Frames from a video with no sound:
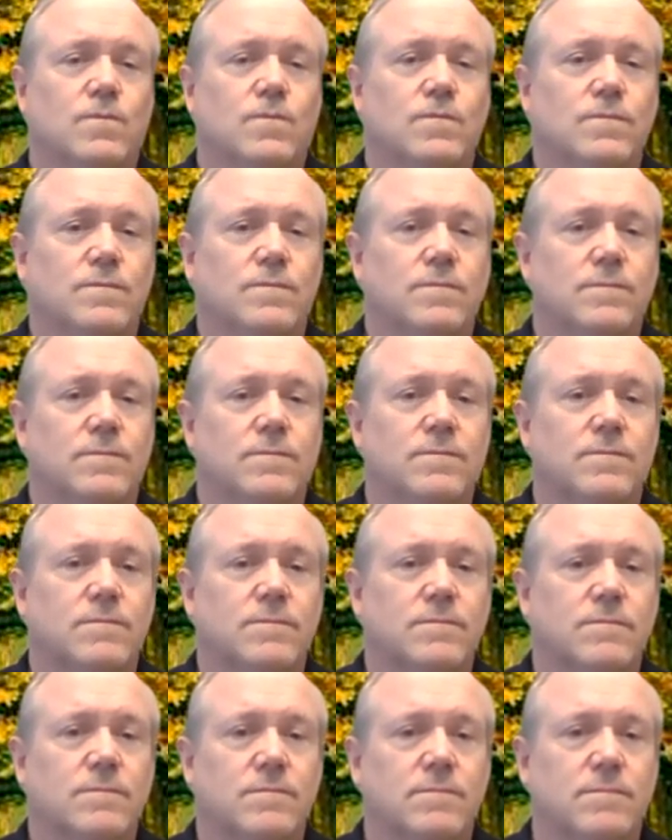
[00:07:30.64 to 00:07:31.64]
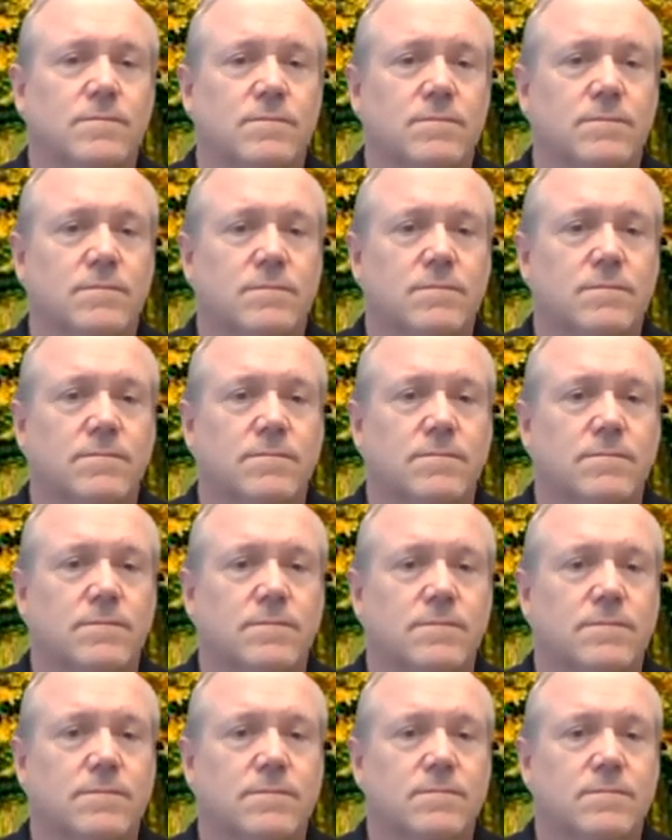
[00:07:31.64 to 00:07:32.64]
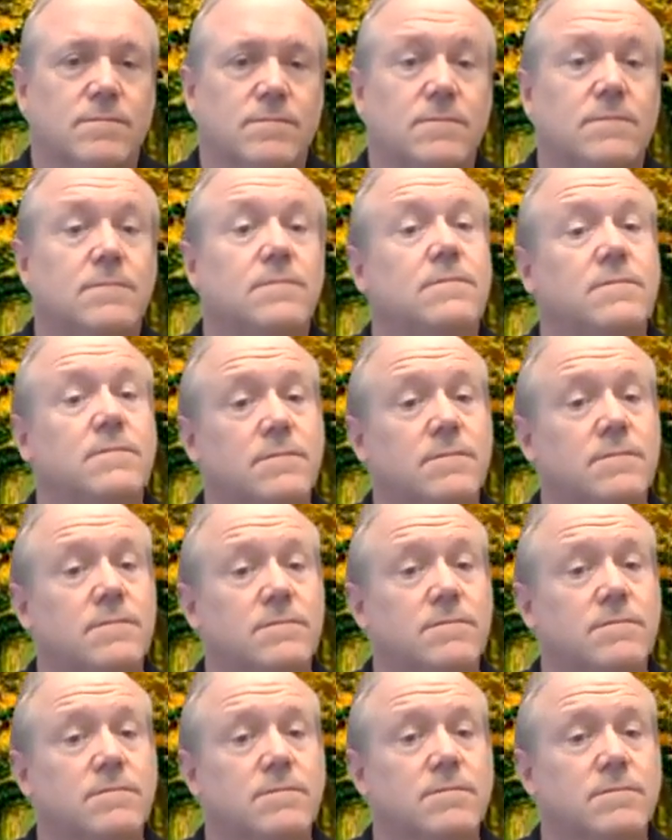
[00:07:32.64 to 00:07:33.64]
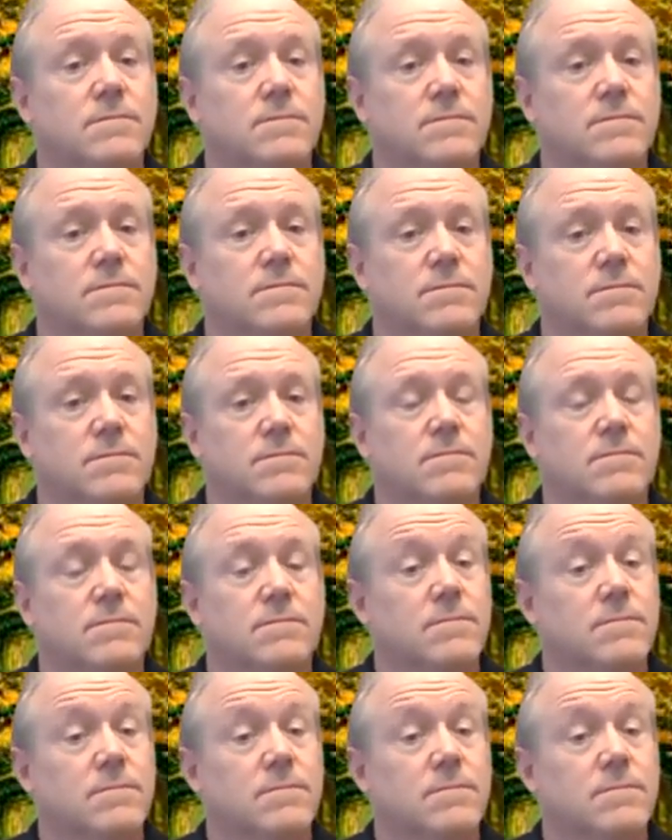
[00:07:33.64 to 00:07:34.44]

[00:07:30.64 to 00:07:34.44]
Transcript: (silent)